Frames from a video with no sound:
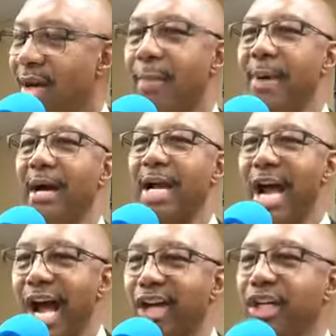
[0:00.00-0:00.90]
about
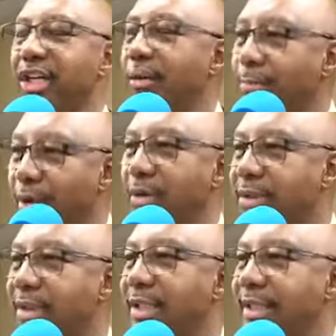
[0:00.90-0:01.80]
how good a
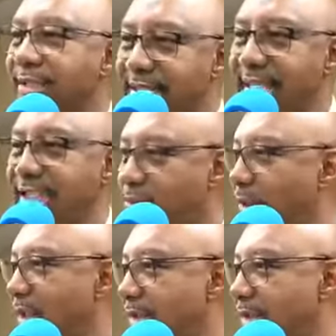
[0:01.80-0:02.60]
person the deceased was.